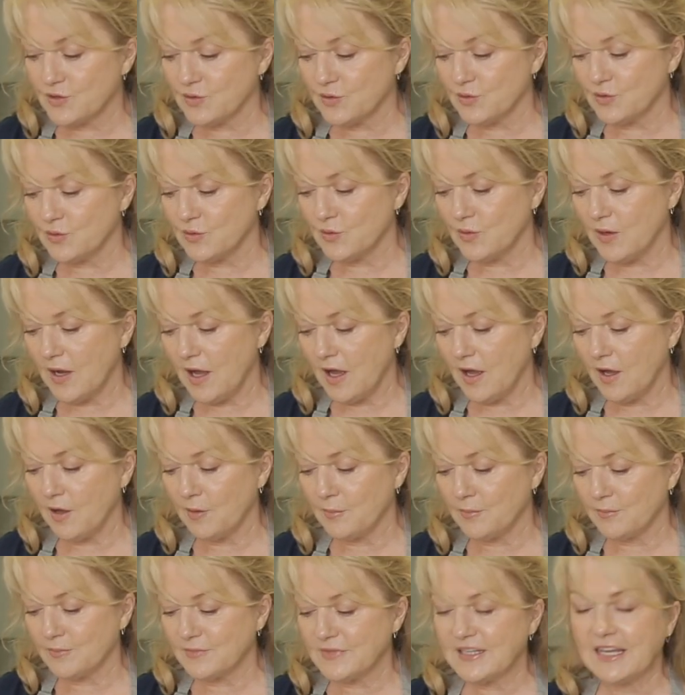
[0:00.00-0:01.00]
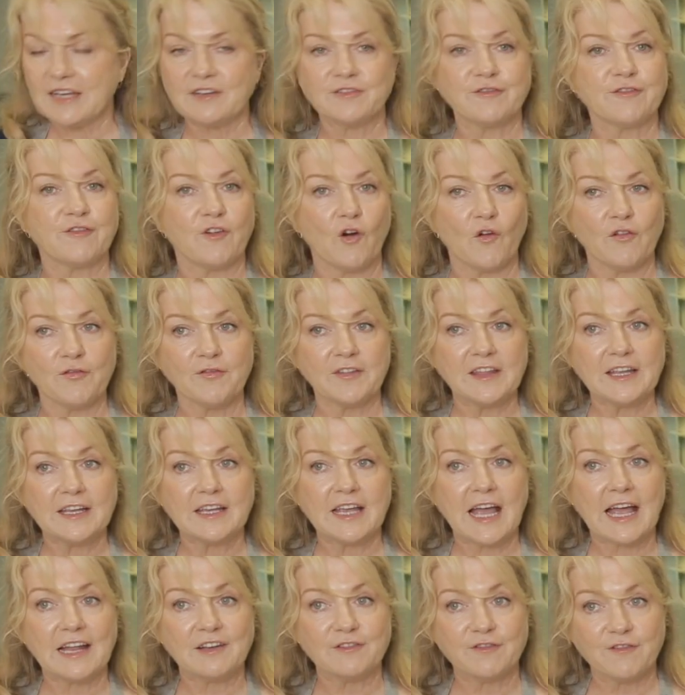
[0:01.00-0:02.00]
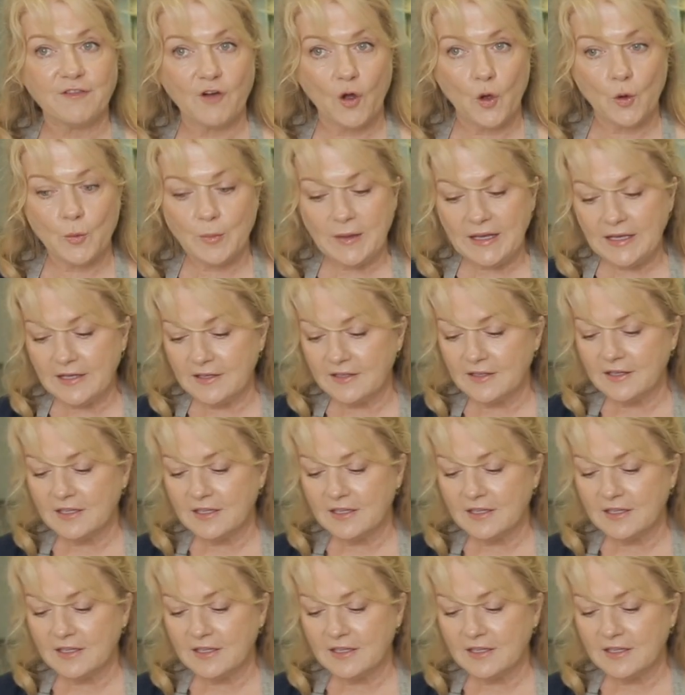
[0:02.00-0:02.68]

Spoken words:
to get frothy and foamy,